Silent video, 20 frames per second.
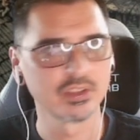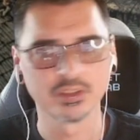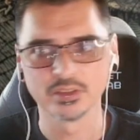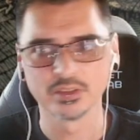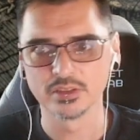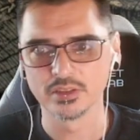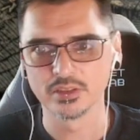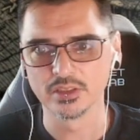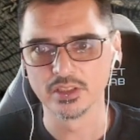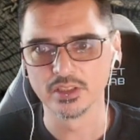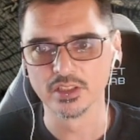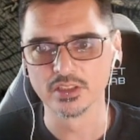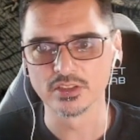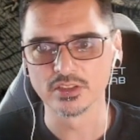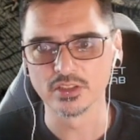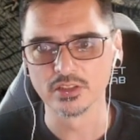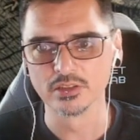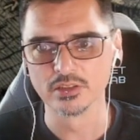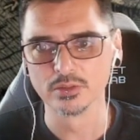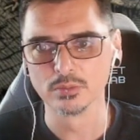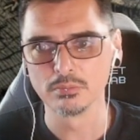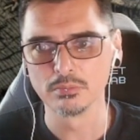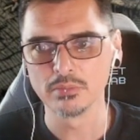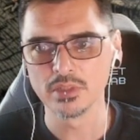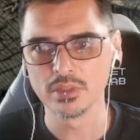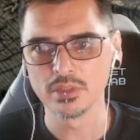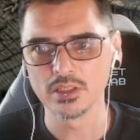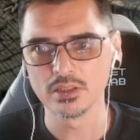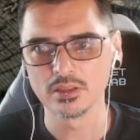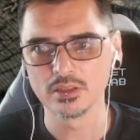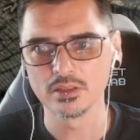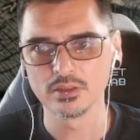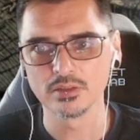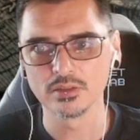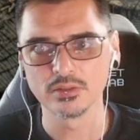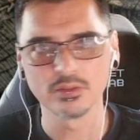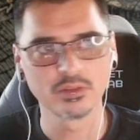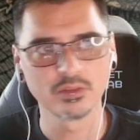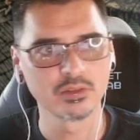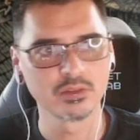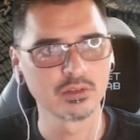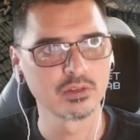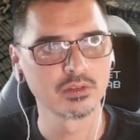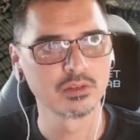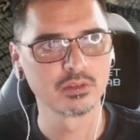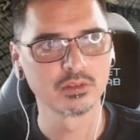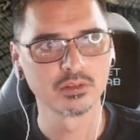and then it's got a little mouth,